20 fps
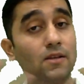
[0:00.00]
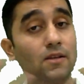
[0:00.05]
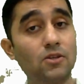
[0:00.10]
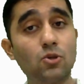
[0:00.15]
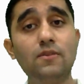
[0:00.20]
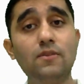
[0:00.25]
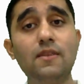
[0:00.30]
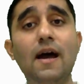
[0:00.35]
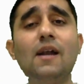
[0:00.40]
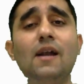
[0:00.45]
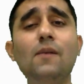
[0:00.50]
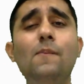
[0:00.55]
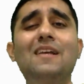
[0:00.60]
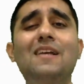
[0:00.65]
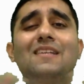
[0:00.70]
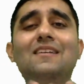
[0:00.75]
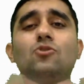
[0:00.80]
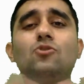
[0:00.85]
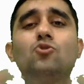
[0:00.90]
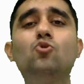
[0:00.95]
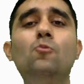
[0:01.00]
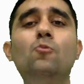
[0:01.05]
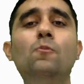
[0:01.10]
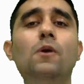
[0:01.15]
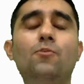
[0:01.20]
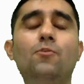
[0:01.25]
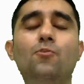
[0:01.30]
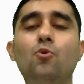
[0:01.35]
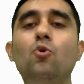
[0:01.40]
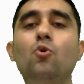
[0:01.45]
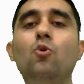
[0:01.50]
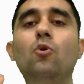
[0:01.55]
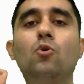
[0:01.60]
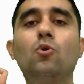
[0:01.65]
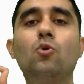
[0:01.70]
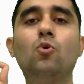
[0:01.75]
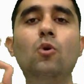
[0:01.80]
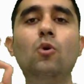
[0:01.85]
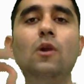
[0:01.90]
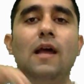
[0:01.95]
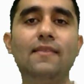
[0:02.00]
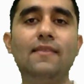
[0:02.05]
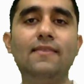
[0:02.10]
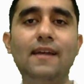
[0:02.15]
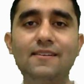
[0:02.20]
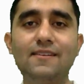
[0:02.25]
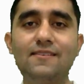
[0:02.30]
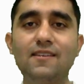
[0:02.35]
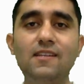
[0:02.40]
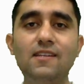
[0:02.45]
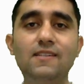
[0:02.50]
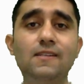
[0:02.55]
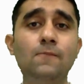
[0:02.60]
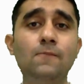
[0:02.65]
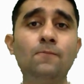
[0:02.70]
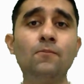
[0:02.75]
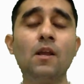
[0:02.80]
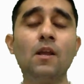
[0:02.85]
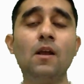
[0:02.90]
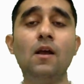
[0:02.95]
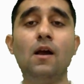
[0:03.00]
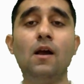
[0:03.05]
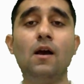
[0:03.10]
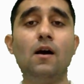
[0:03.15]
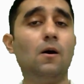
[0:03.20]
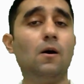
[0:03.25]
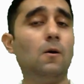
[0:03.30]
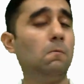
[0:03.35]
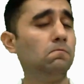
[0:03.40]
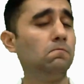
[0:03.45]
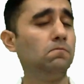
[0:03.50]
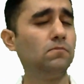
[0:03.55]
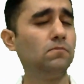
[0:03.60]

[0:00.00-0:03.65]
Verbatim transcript: So that makes it super cool, cool, and that is the reason uh,